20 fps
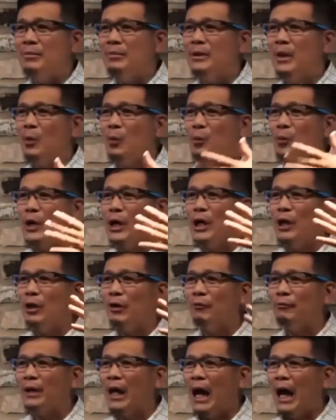the will
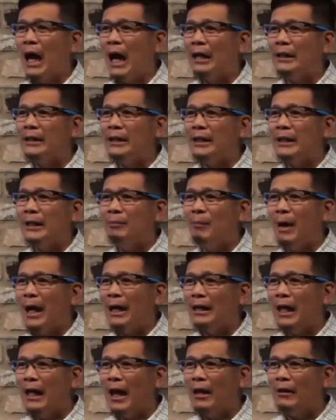of God in my
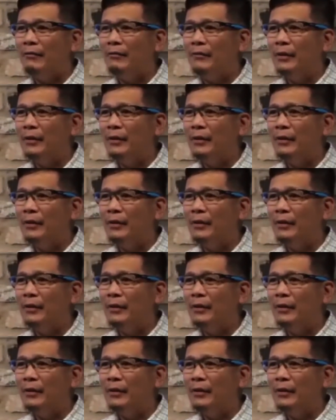life